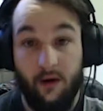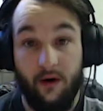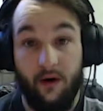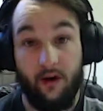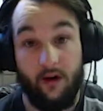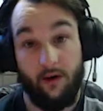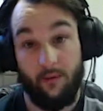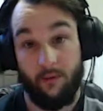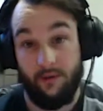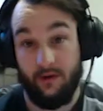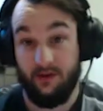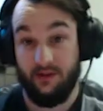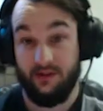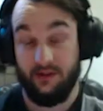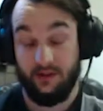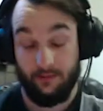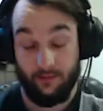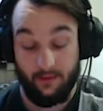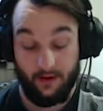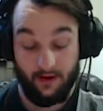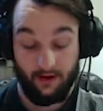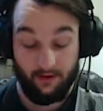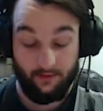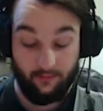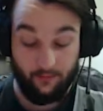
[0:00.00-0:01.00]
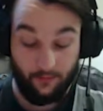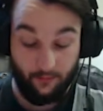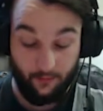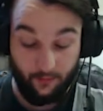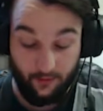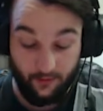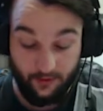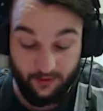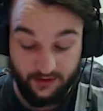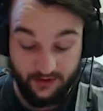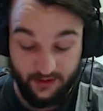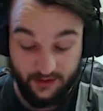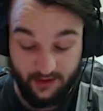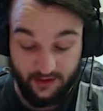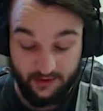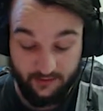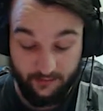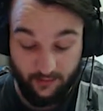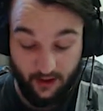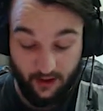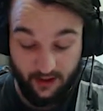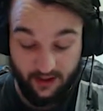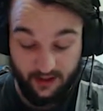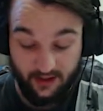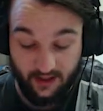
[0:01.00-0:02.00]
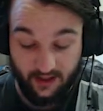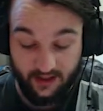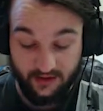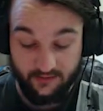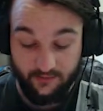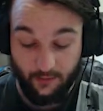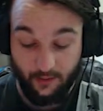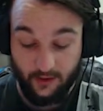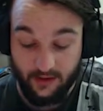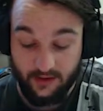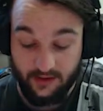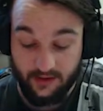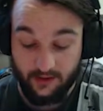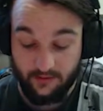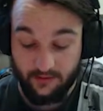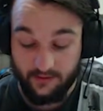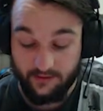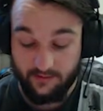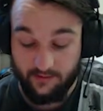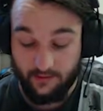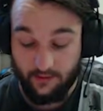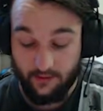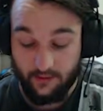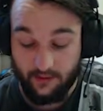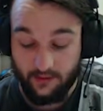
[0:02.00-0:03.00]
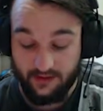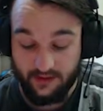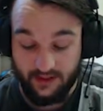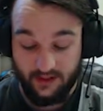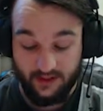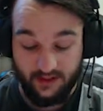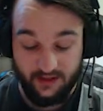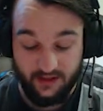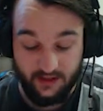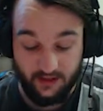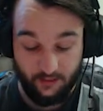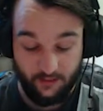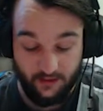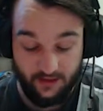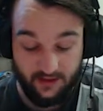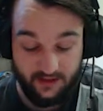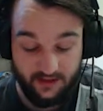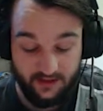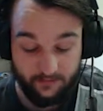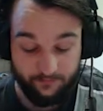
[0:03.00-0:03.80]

I'll be using mine for mostly is podcast voiceovers, vocals, instruments.